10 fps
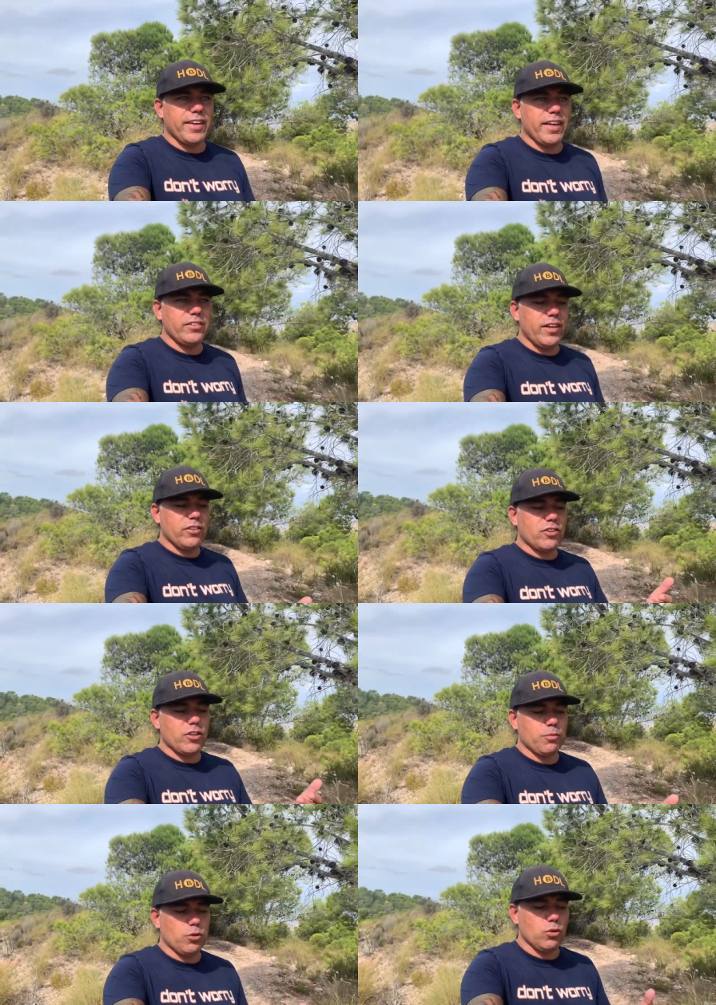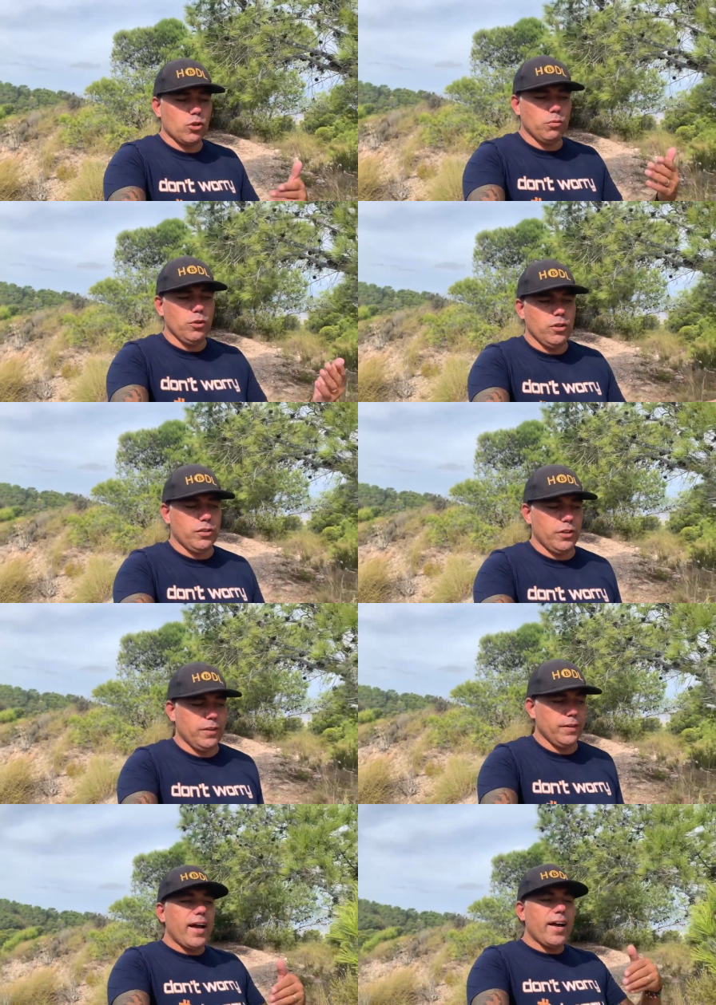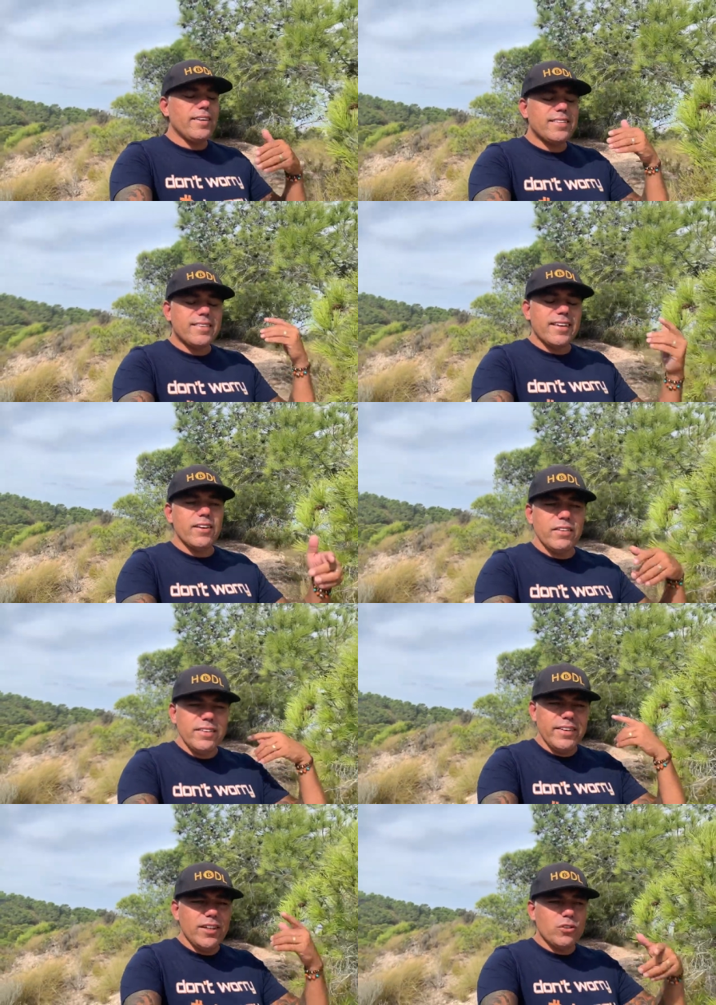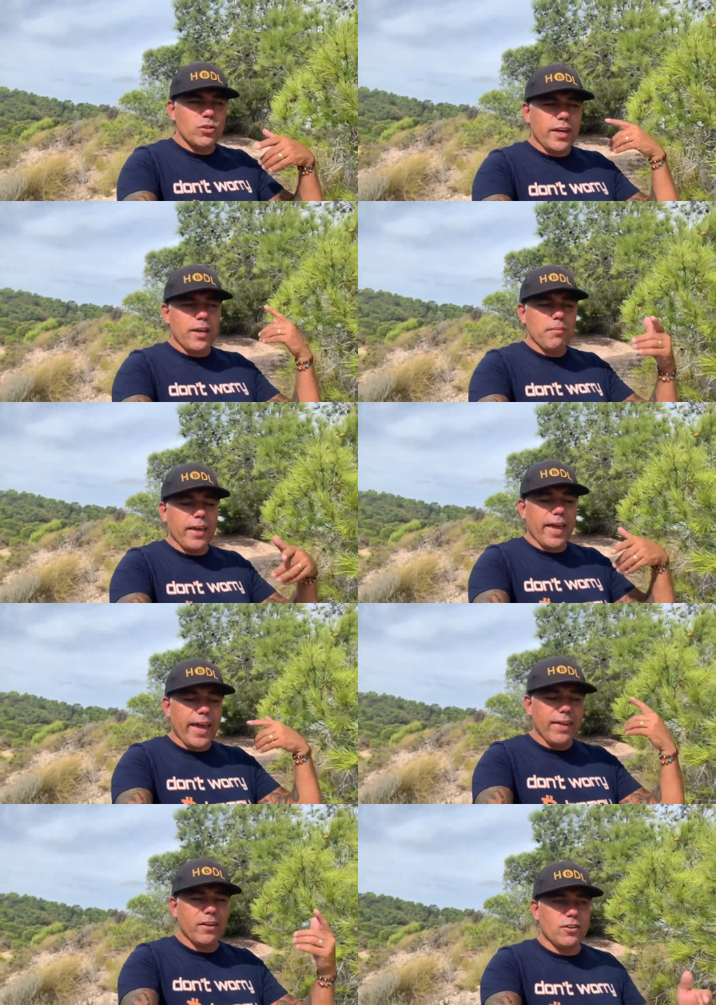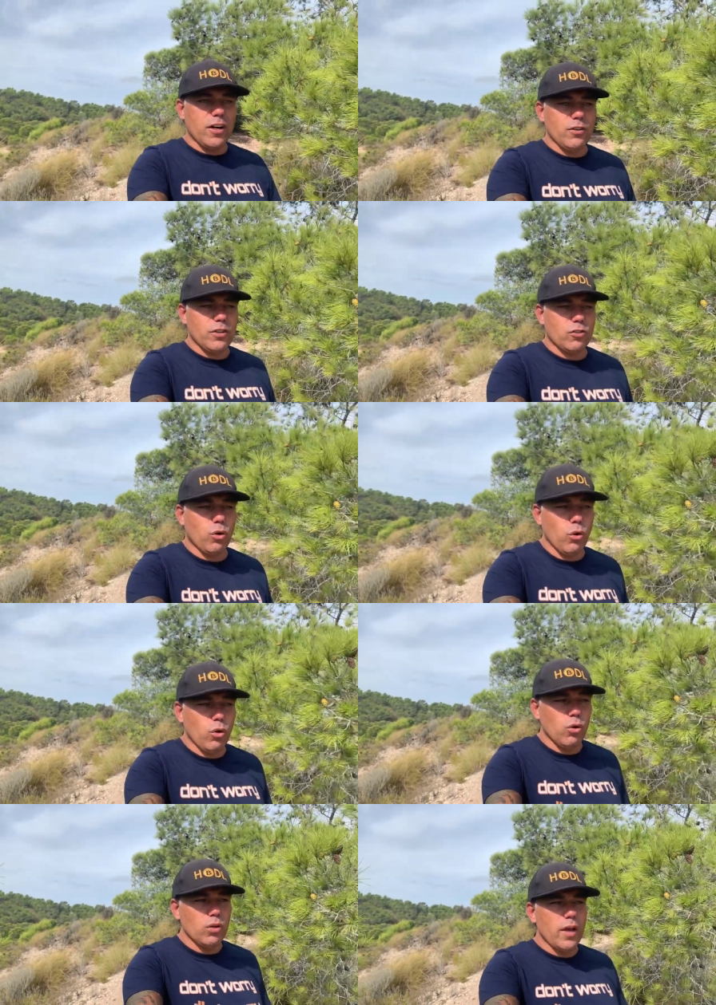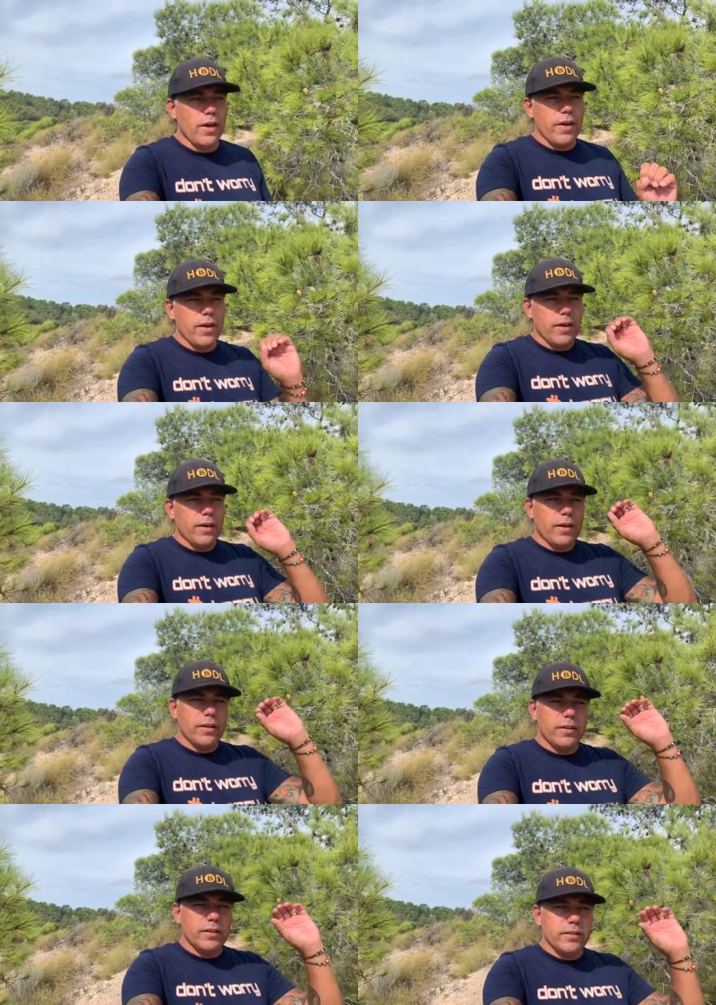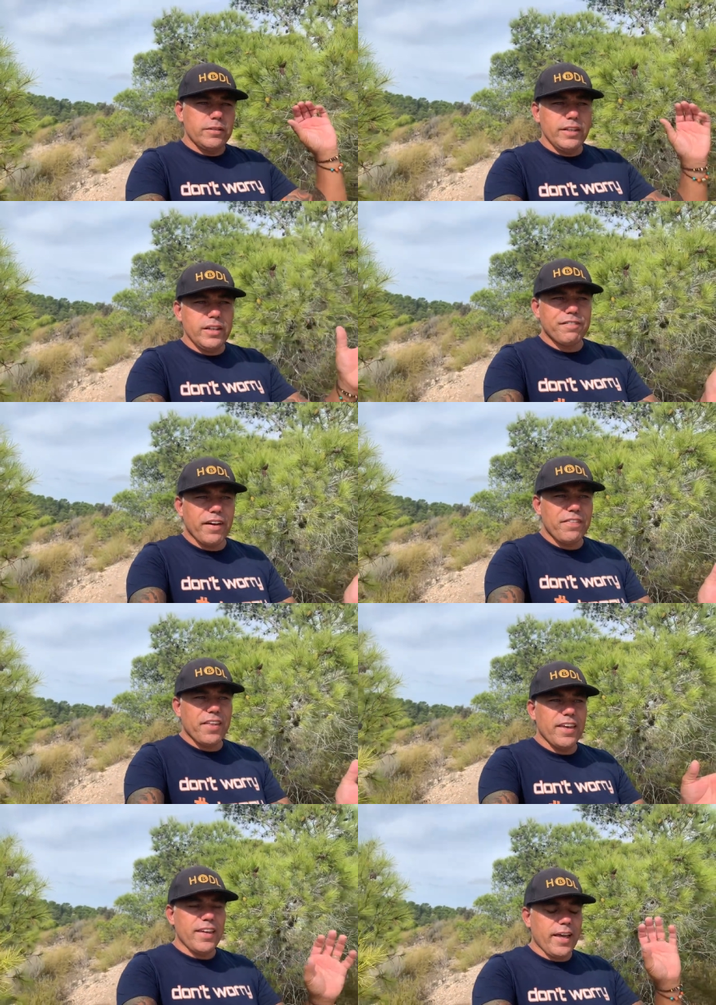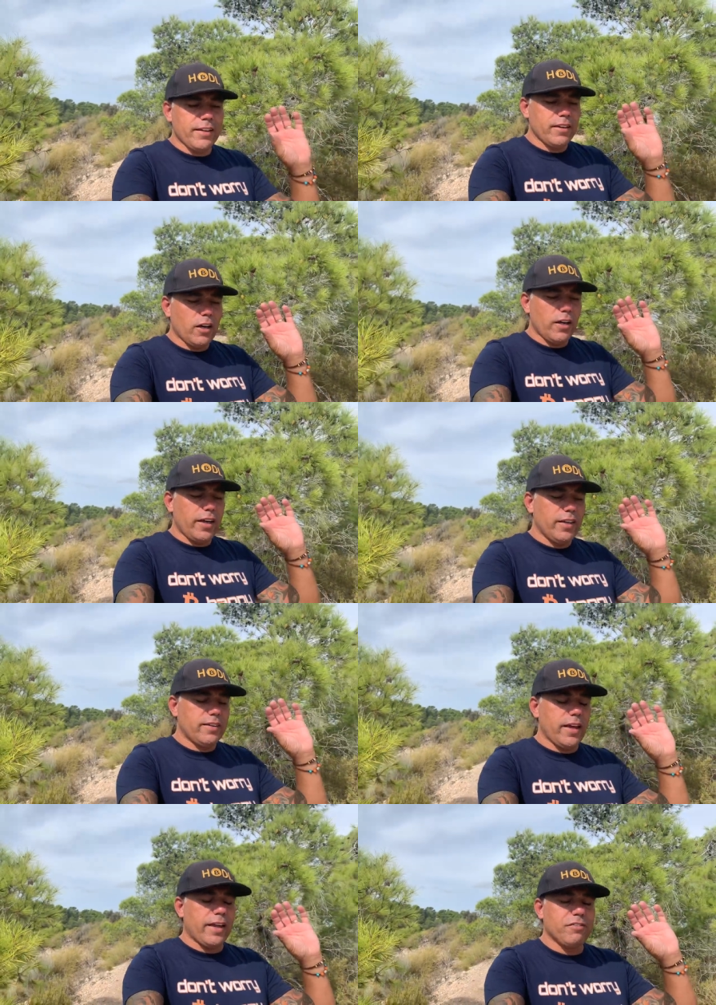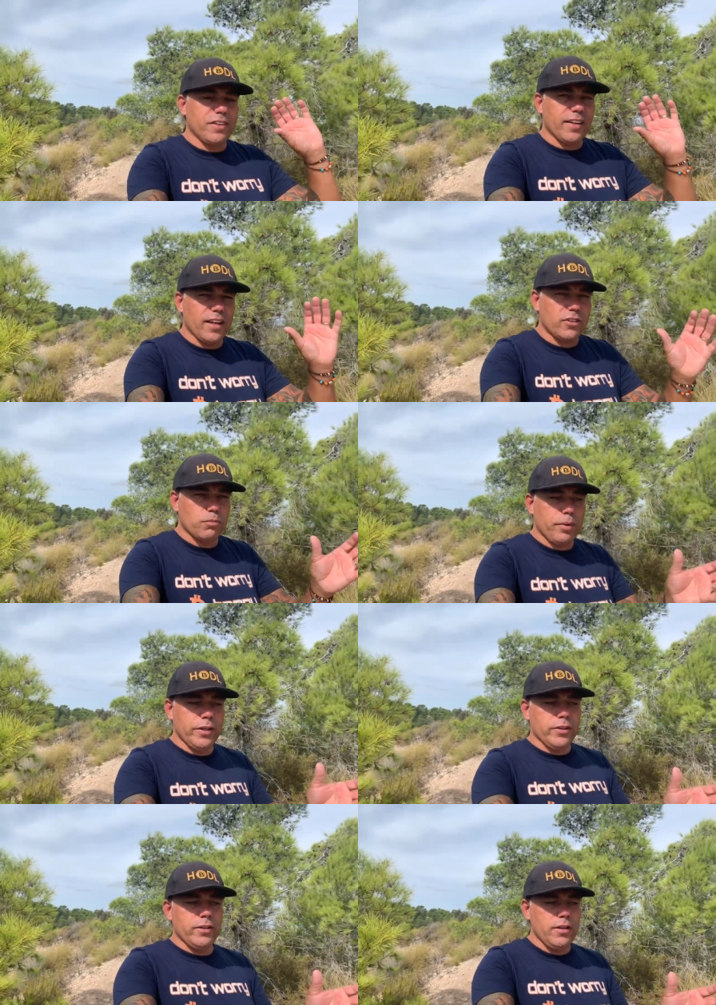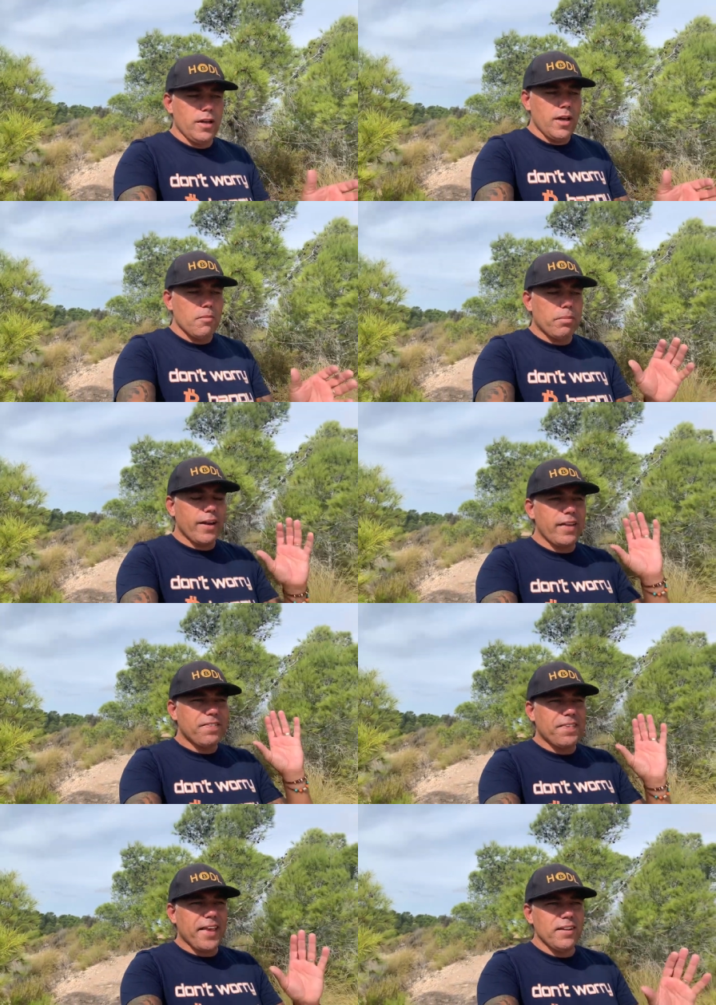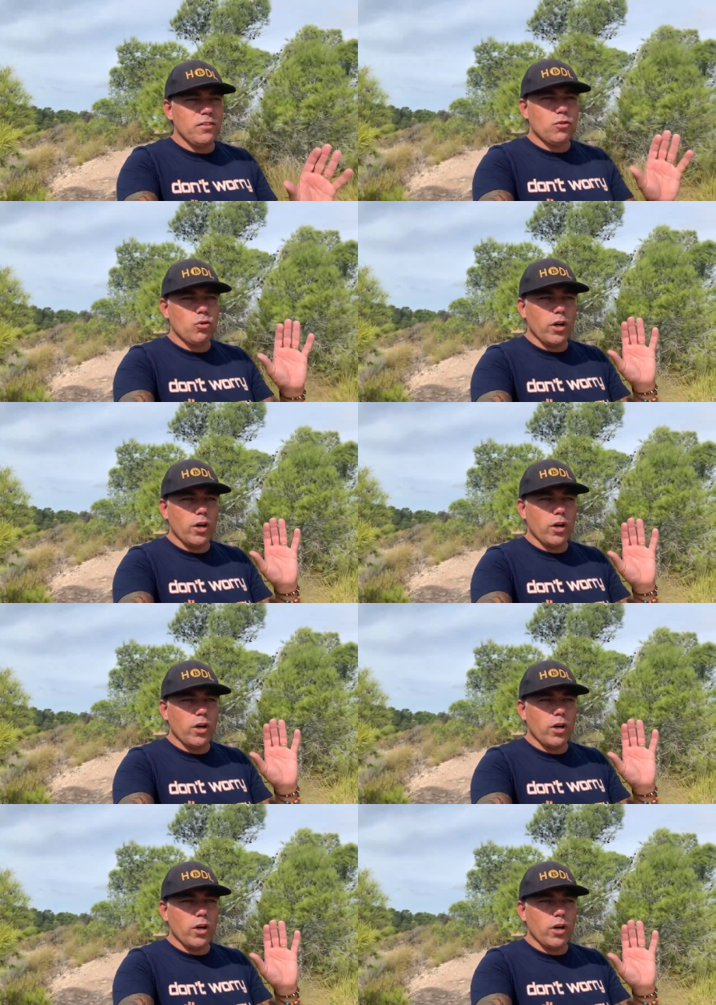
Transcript: against as crypto community. I still need to get my head around this whole DeFi thing and, uh, it, and Vitalik's opinion, but I tend to